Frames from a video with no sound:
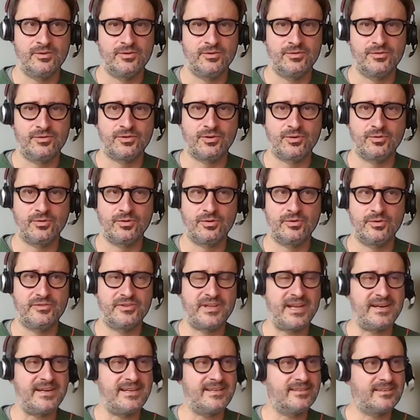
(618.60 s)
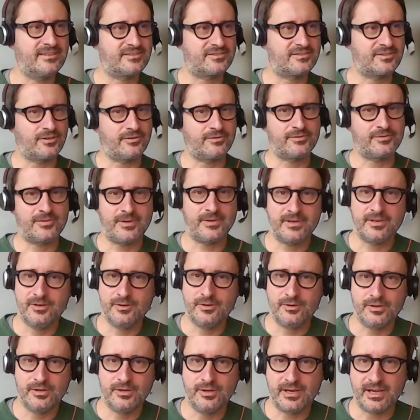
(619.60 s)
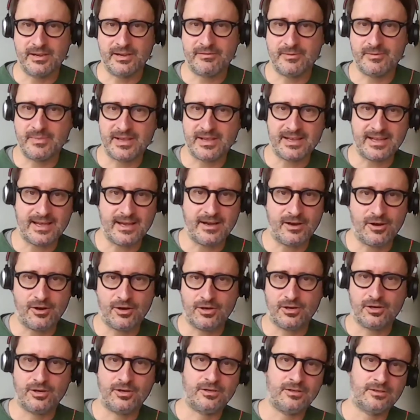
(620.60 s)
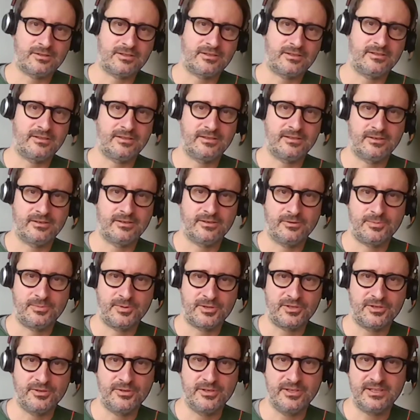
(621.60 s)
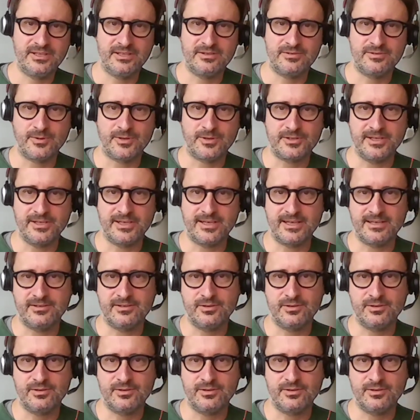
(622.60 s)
So then in the software, you give him like all the opportunities, what he can